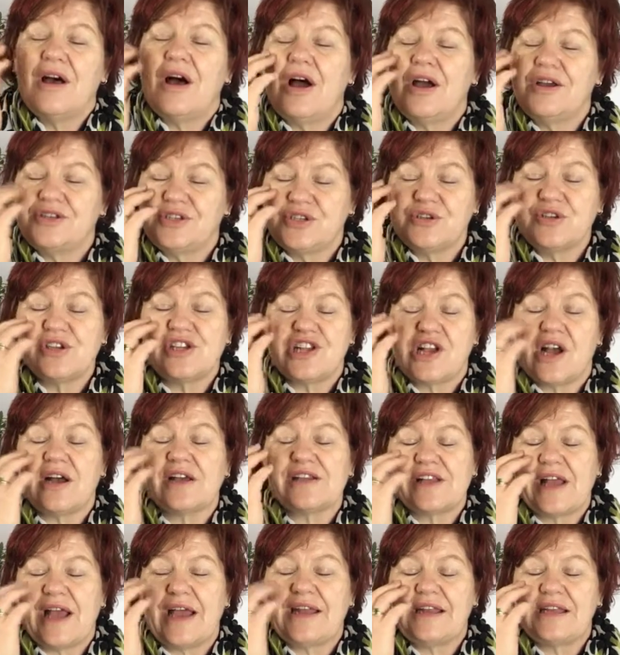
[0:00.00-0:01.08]
I do
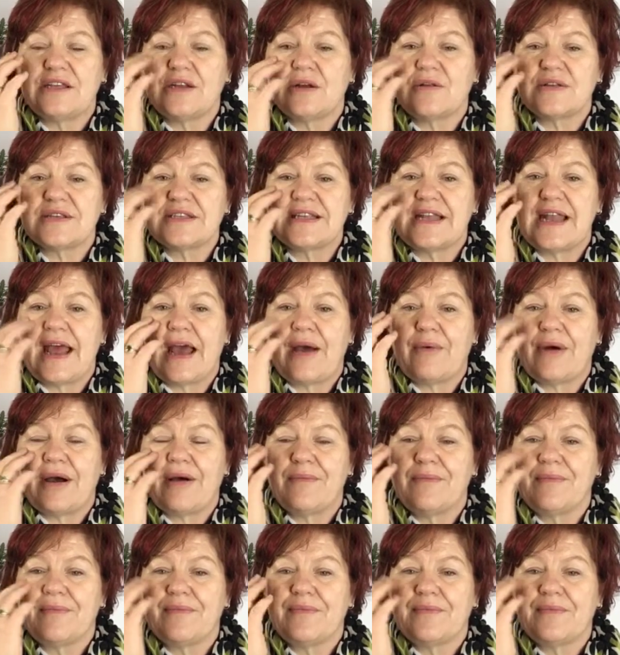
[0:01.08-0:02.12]
charge $80 an hour.